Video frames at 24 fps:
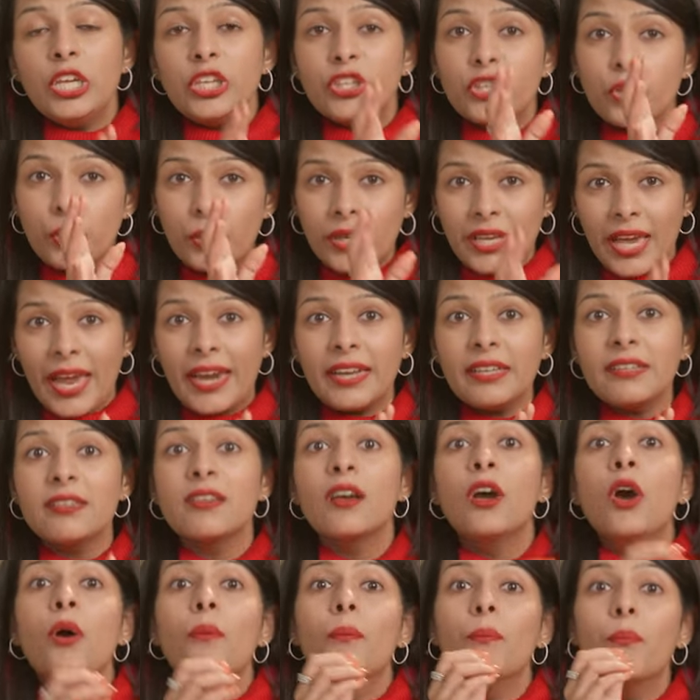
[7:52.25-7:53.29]
You
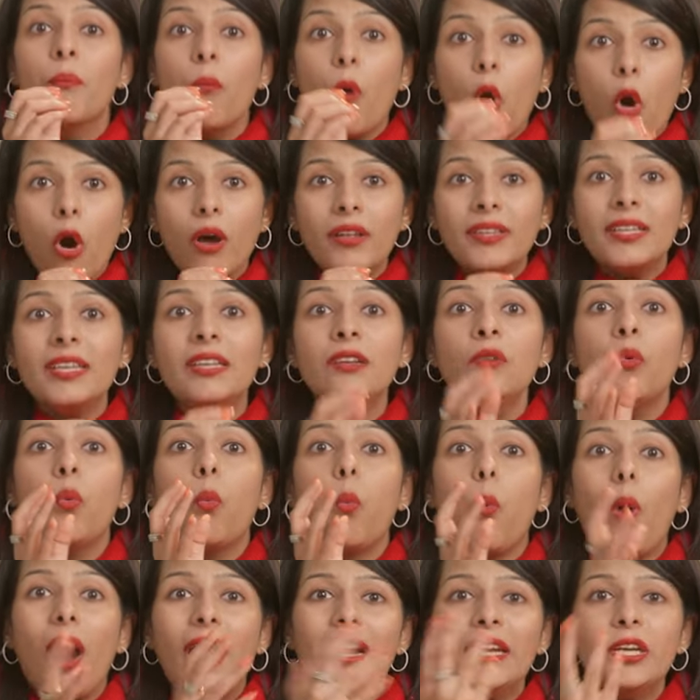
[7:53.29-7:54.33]
get more than
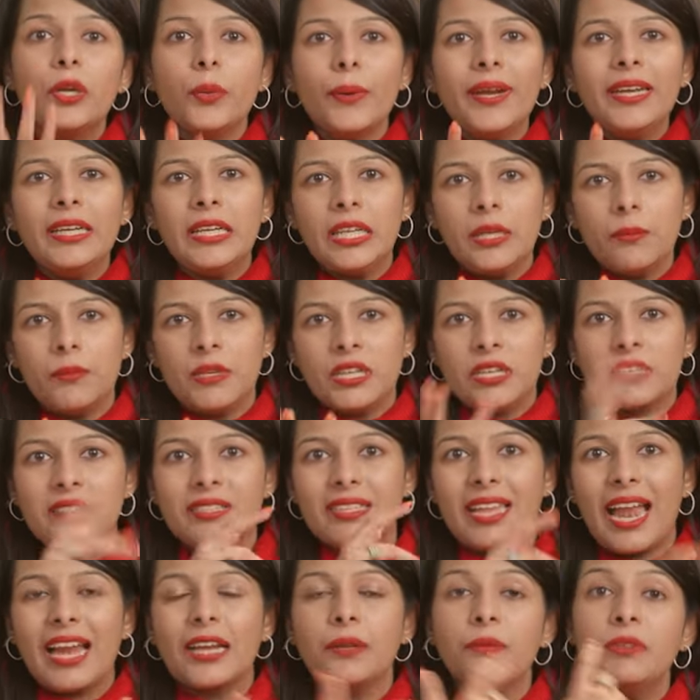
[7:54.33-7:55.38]
120
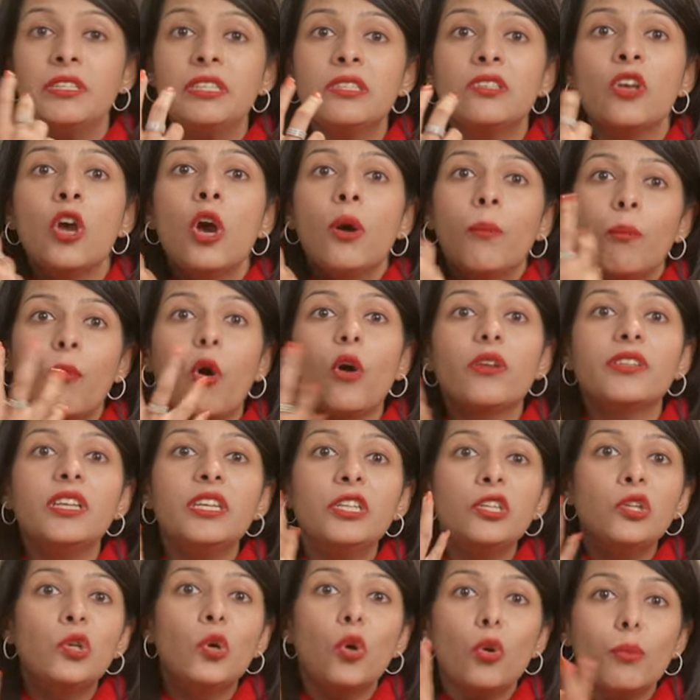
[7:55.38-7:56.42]
minutes, that is more
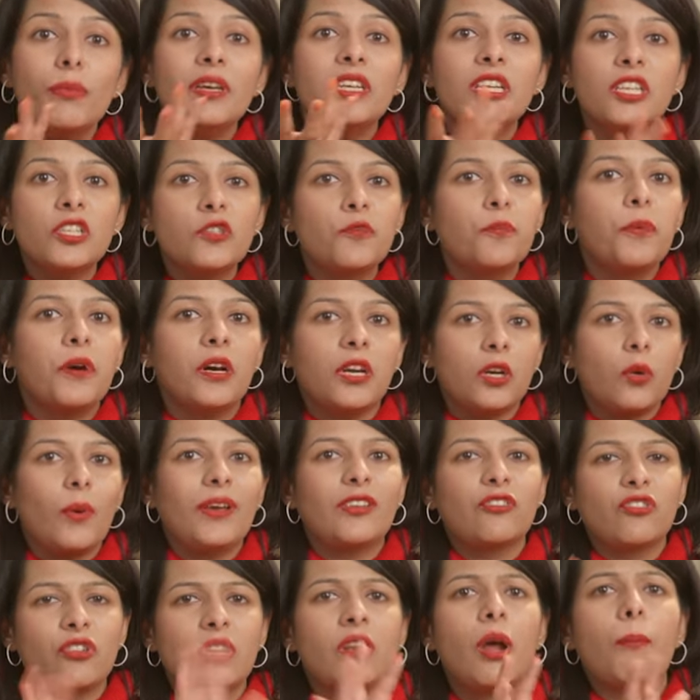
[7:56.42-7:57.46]
than 2 minutes per
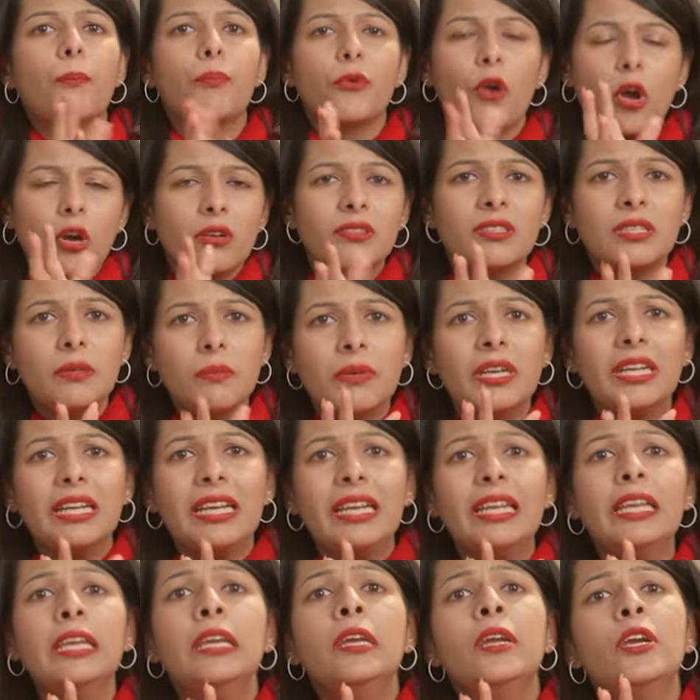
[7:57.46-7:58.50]
question,
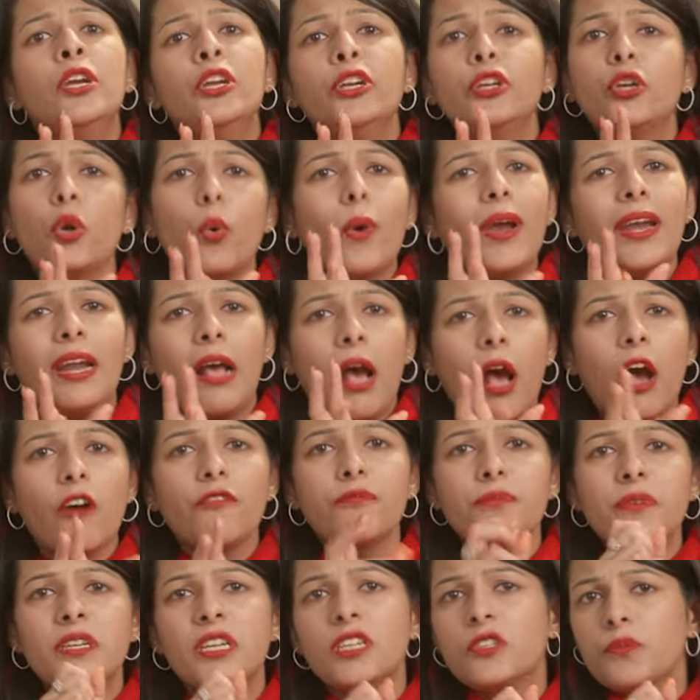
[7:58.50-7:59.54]
approximately
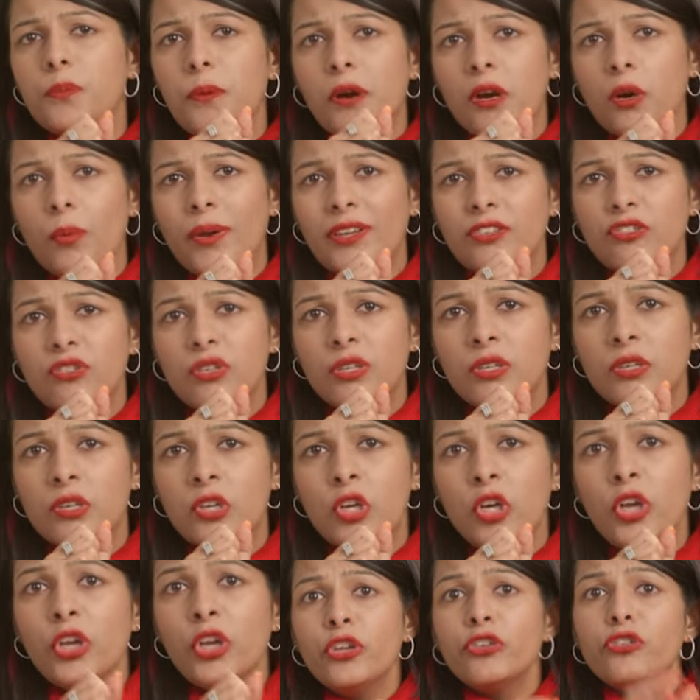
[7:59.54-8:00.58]
2.5 minutes per question.
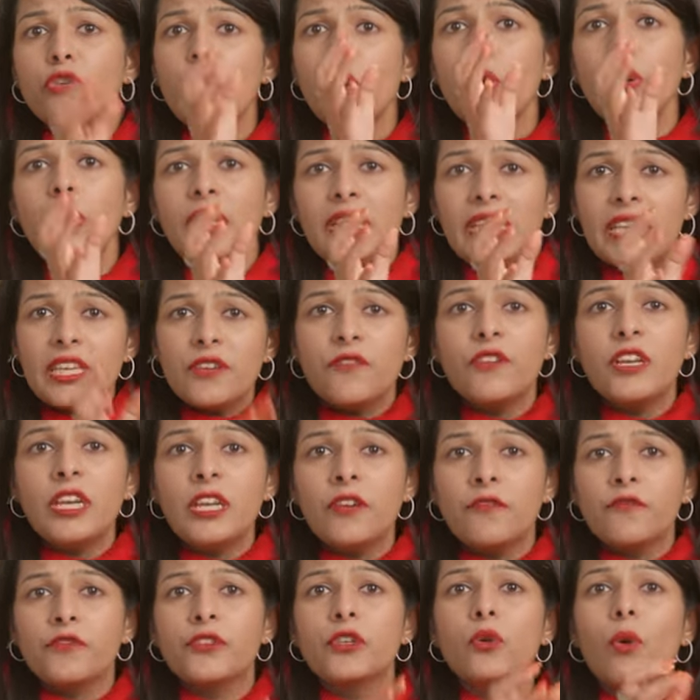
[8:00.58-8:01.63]
So even
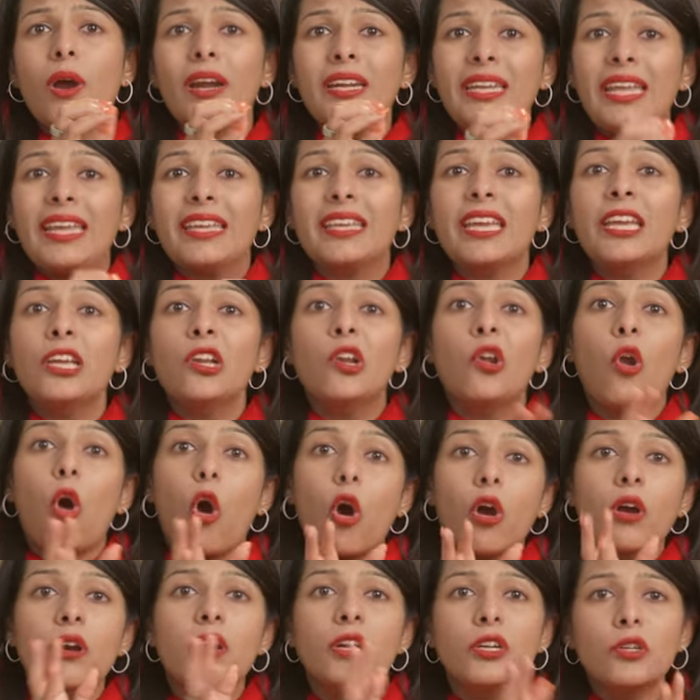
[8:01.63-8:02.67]
if you are taking
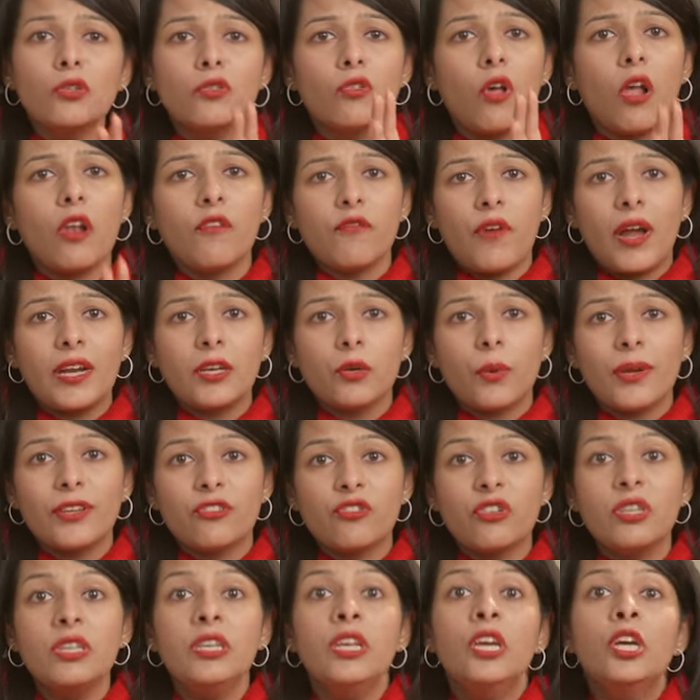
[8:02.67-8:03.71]
longer to solve one
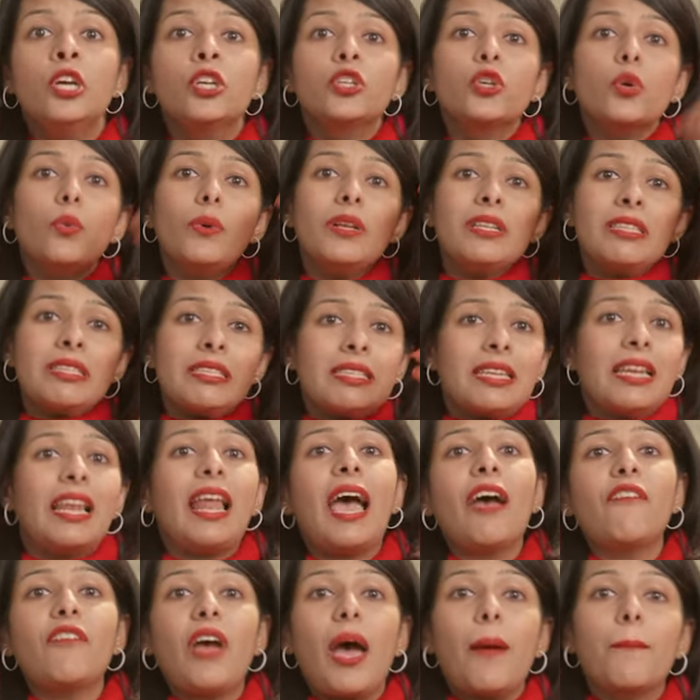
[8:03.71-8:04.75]
question, you will still
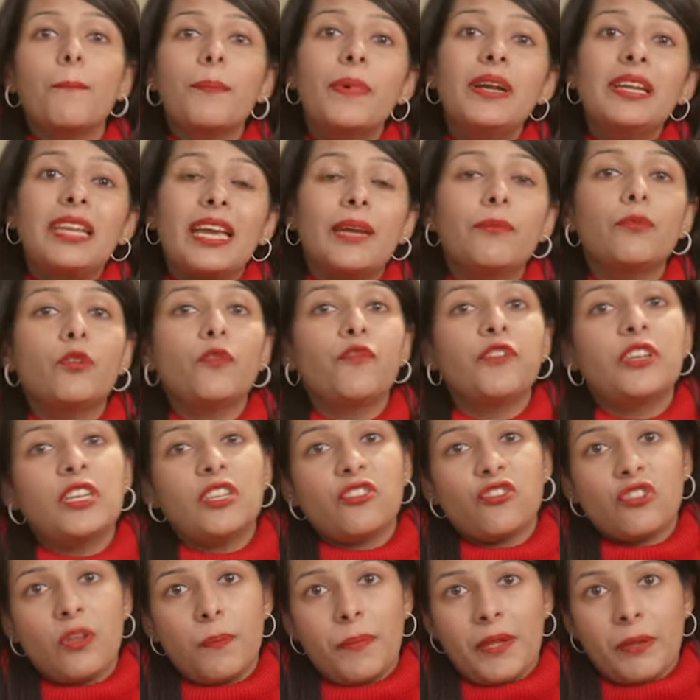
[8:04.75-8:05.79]
have ample time to
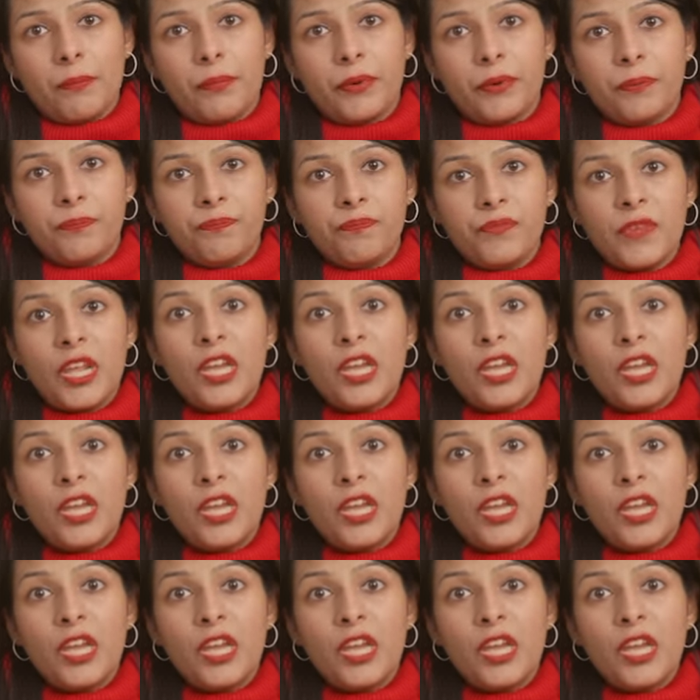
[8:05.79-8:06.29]
finish the paper.